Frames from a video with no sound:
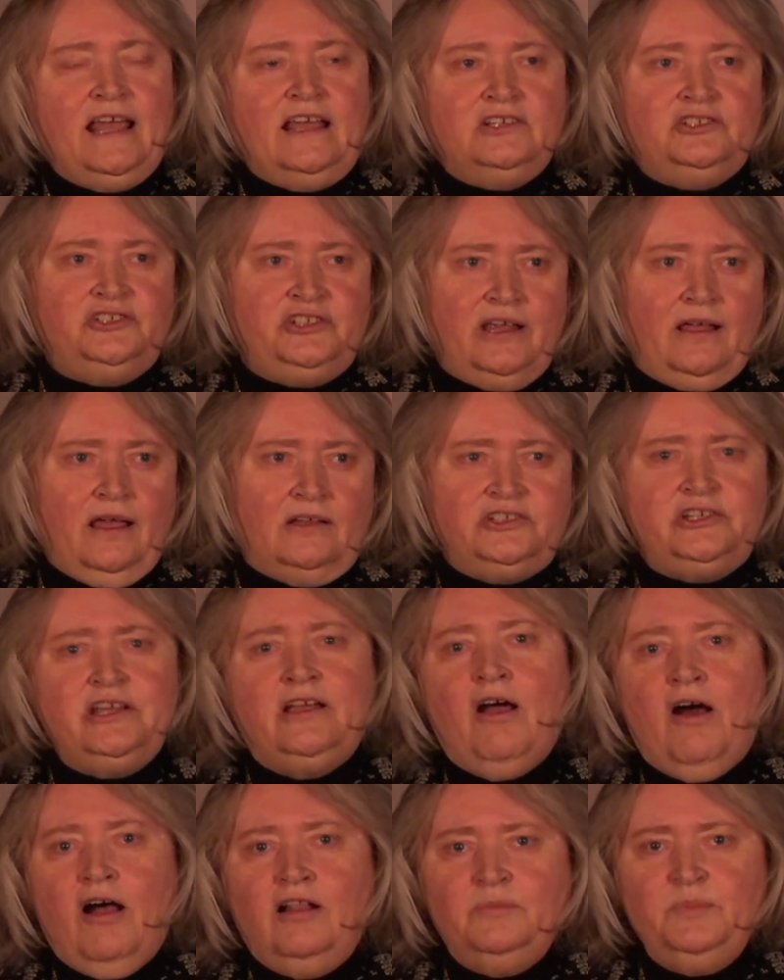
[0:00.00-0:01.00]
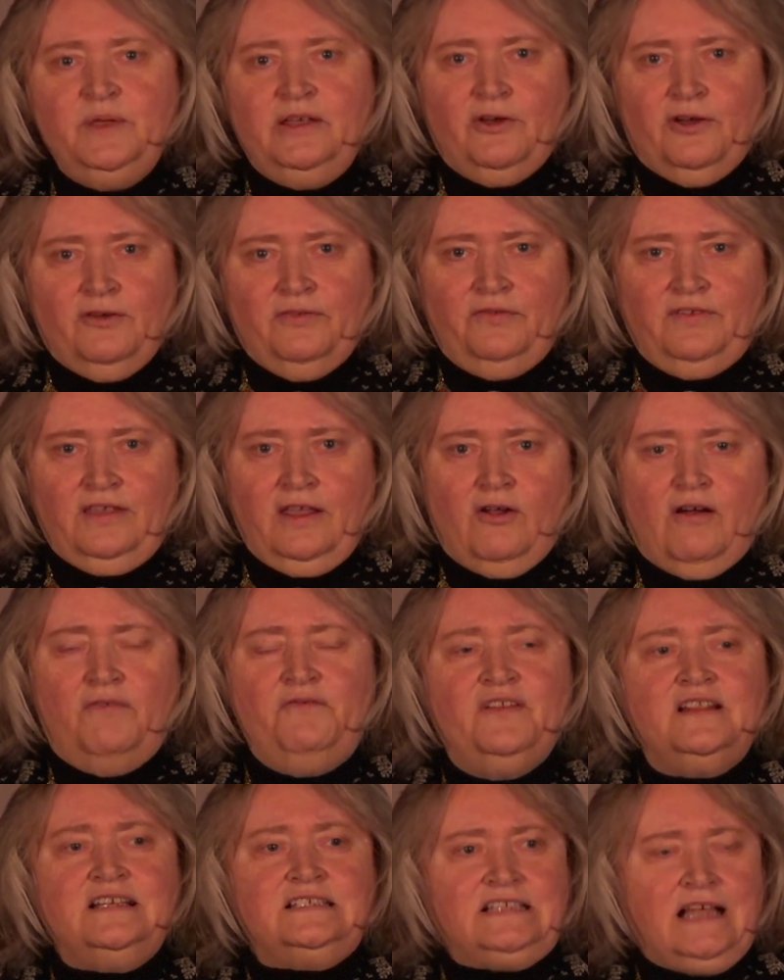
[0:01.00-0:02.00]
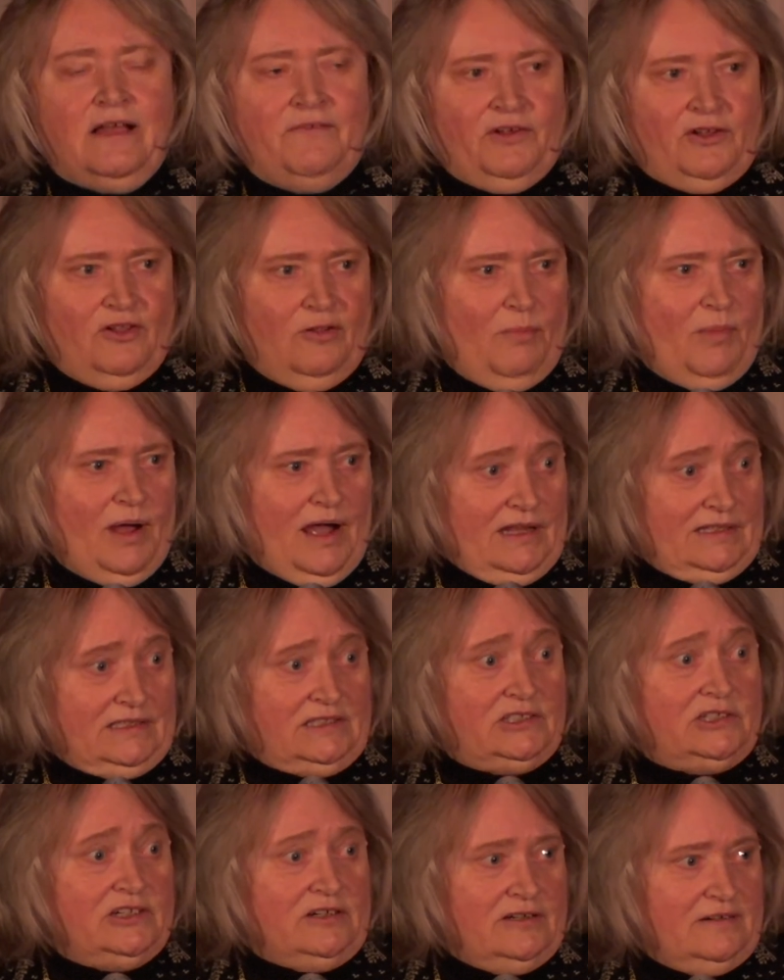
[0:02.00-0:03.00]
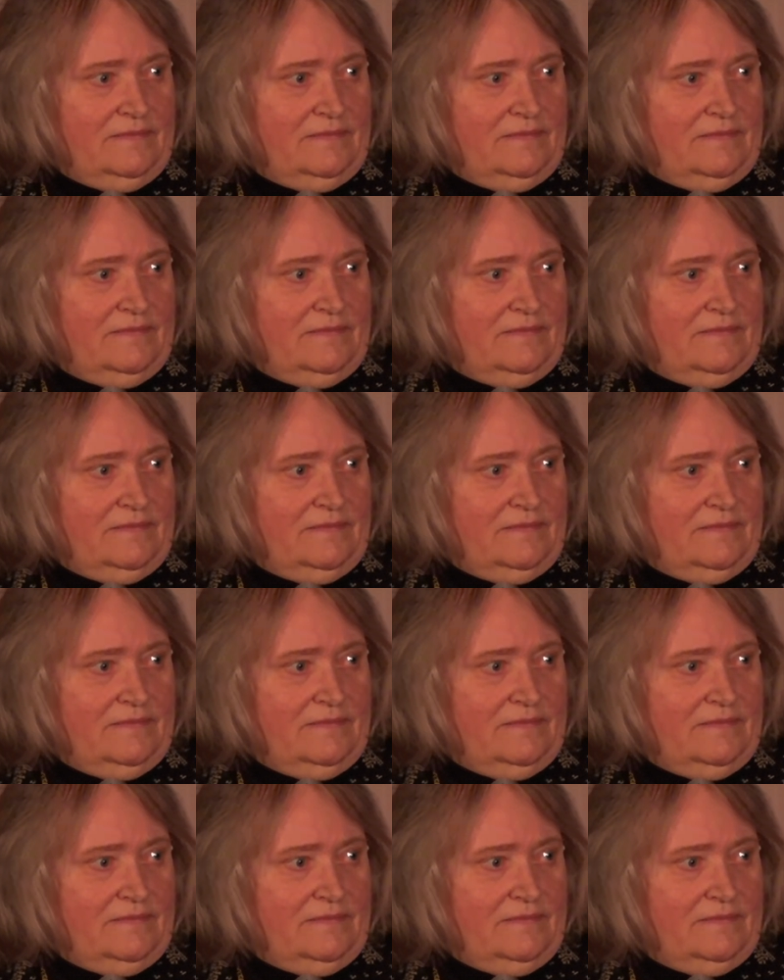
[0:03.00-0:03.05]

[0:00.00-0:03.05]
She called me her, philosophical monster.